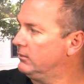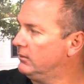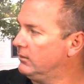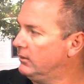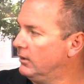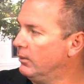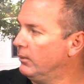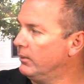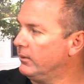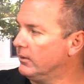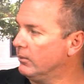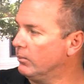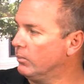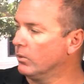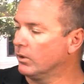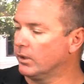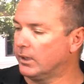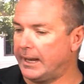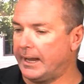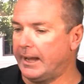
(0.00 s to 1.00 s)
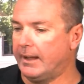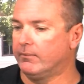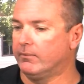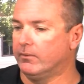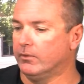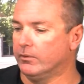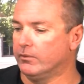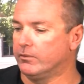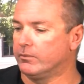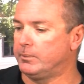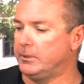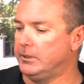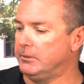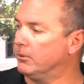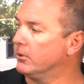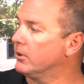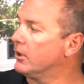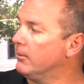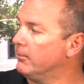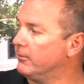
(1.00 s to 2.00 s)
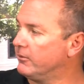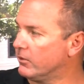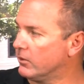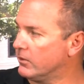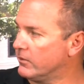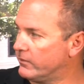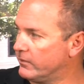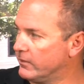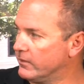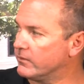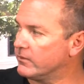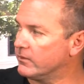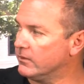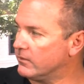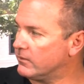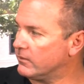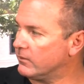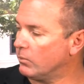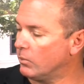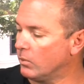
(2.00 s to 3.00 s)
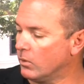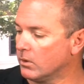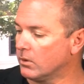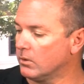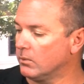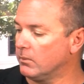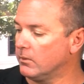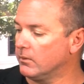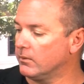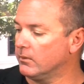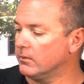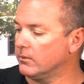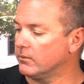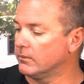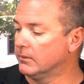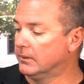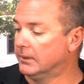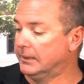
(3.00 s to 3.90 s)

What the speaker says: knowing that we're gonna have those people coming to our assistance and working with us.